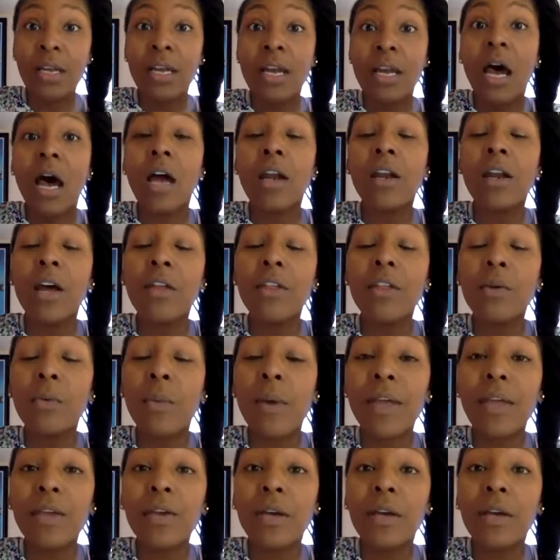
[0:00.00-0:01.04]
Another way
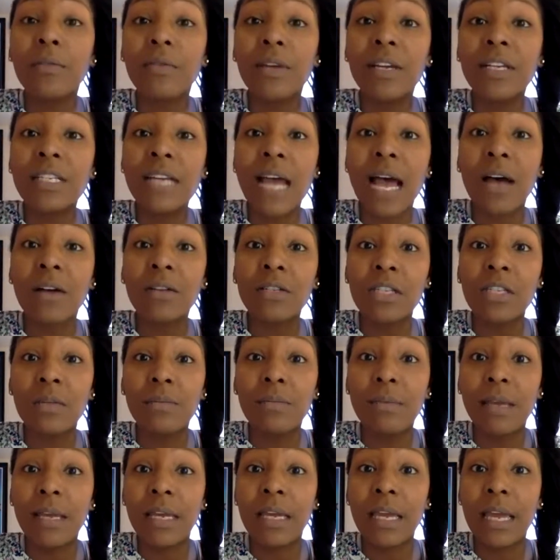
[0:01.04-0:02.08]
you can reach out to
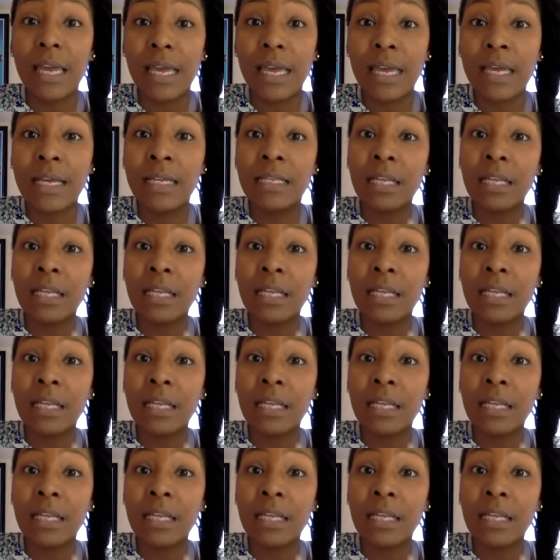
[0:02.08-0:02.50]
me is